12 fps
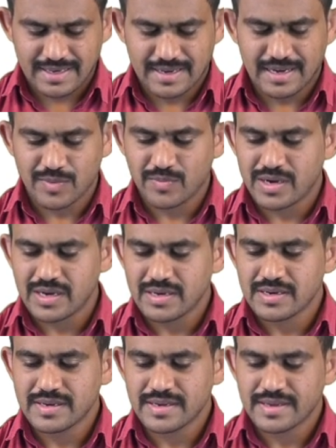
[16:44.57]

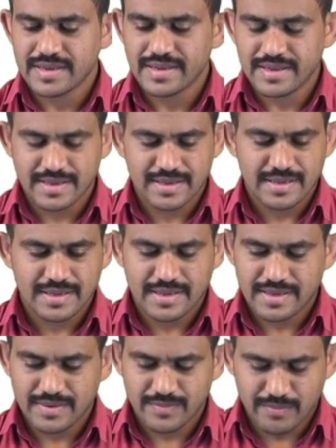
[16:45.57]
comma
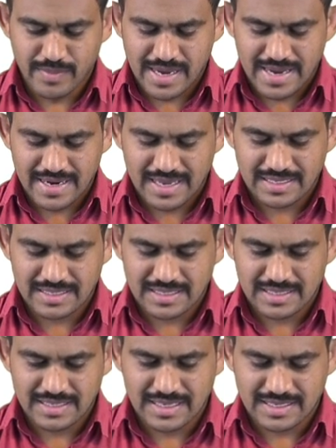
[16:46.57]
minus
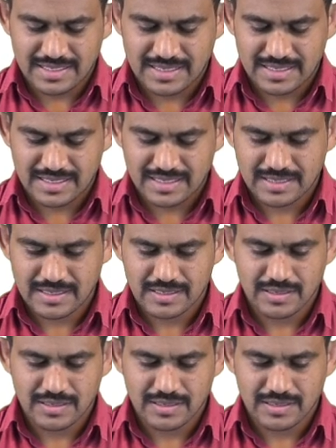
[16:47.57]
6.